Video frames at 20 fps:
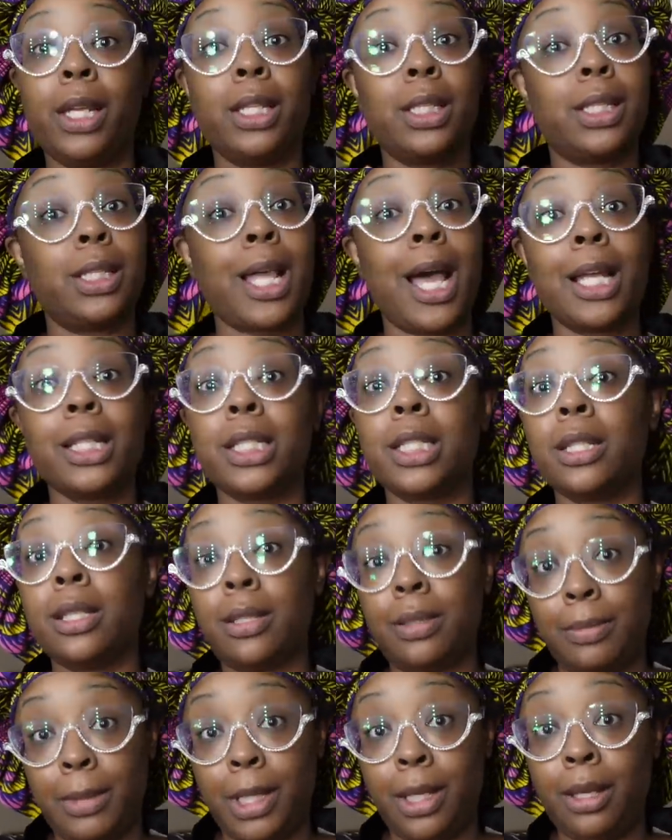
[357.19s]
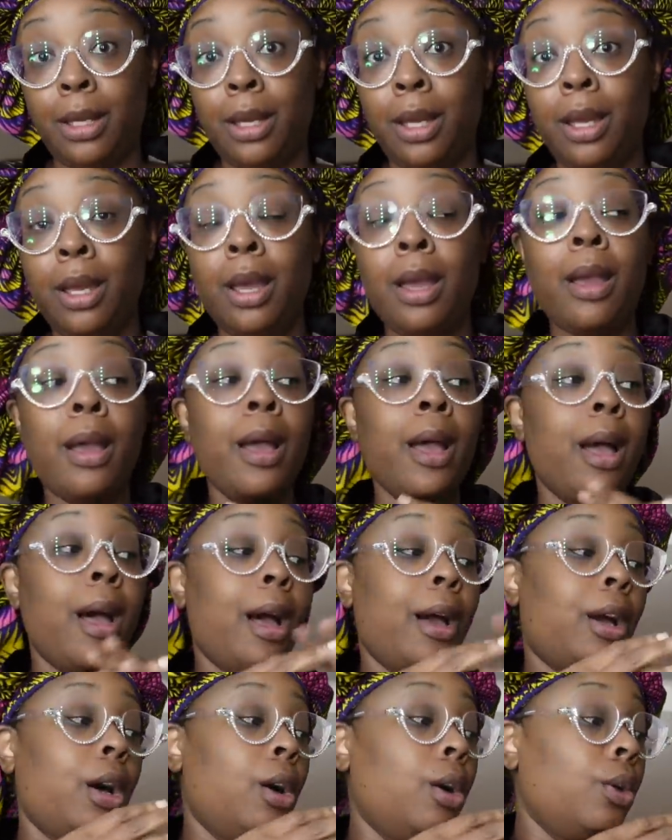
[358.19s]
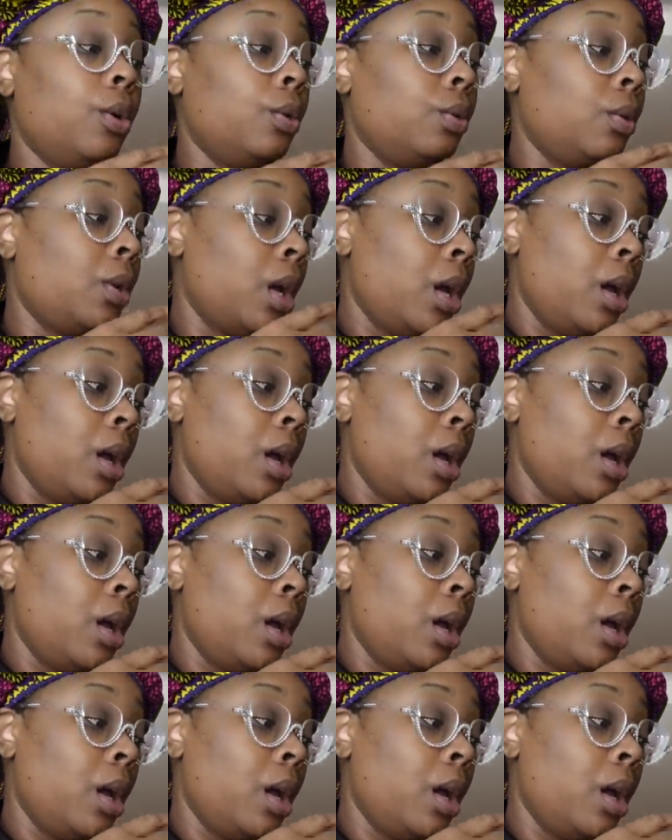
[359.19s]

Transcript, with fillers: And it's not just me. I go